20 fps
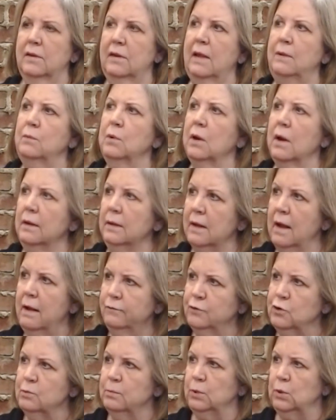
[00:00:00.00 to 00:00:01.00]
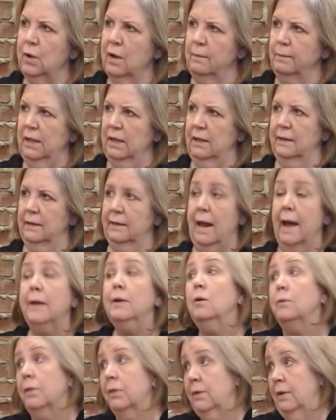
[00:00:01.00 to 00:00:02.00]
they were uncomfortable coming in, I
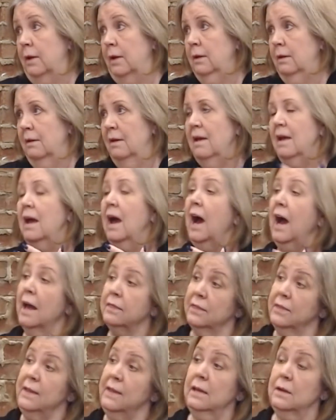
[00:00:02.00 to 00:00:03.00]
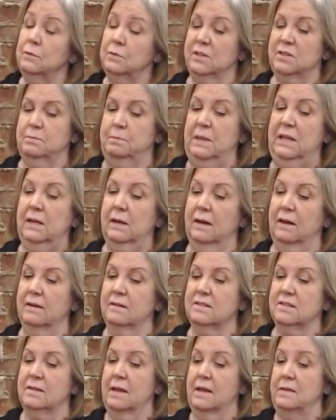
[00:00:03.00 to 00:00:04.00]
don't think. I think it was
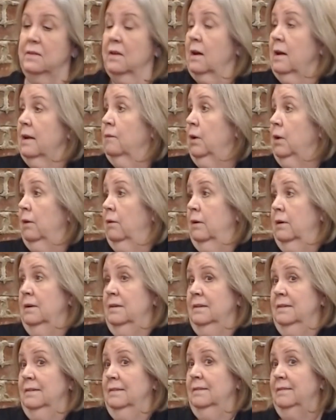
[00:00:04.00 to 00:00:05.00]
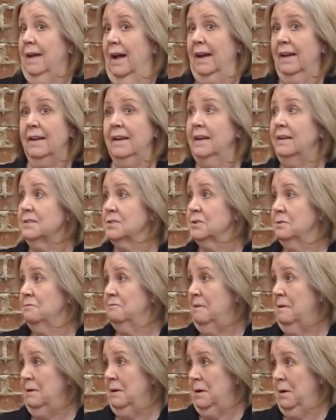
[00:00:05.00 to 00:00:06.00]
because they thought, well, I can answer the
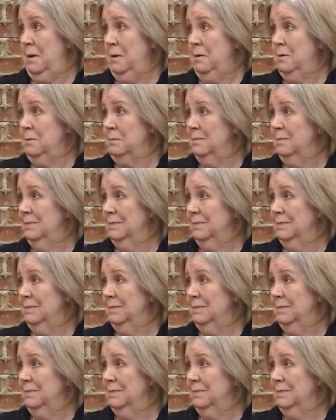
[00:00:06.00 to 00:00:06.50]
phone at home.